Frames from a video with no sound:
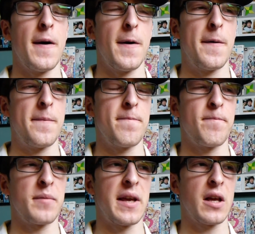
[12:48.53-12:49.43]

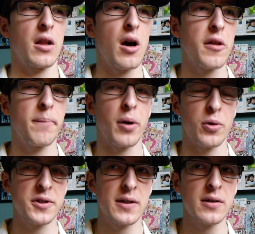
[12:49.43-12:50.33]
a cloth
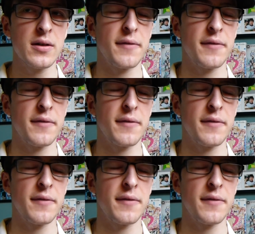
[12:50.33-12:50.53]
poster.